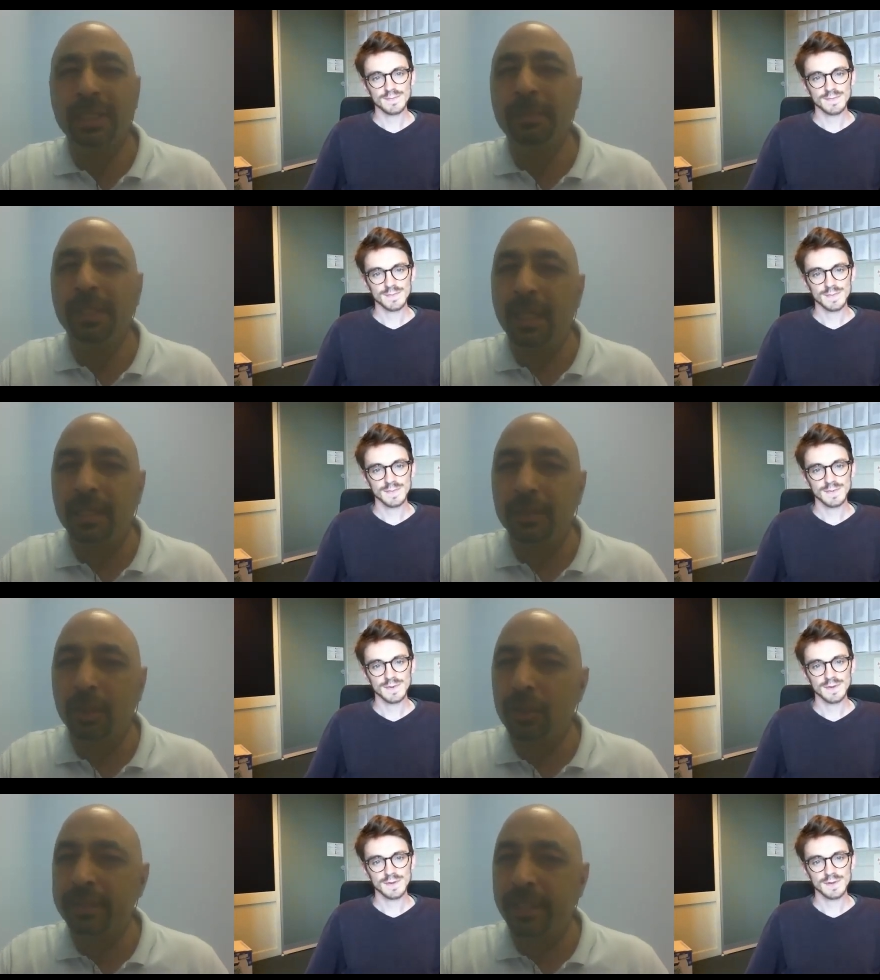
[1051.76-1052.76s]
Speaker 1: has been under
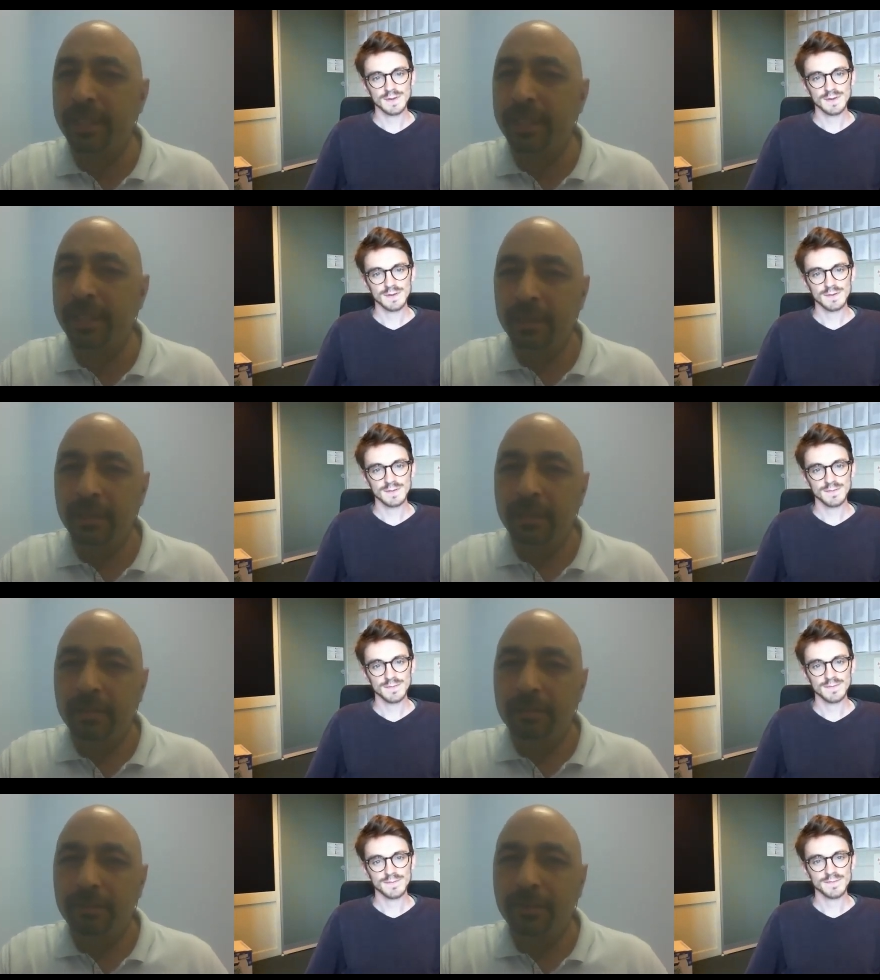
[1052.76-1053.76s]
lockdown
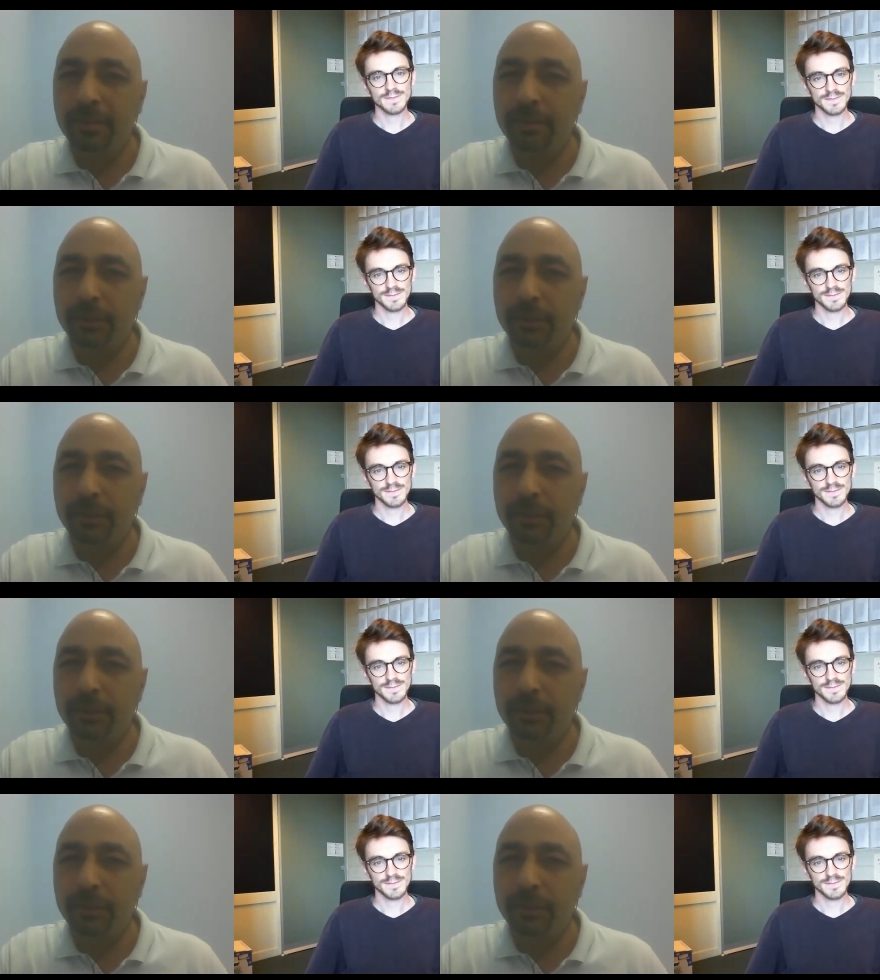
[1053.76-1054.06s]
for, for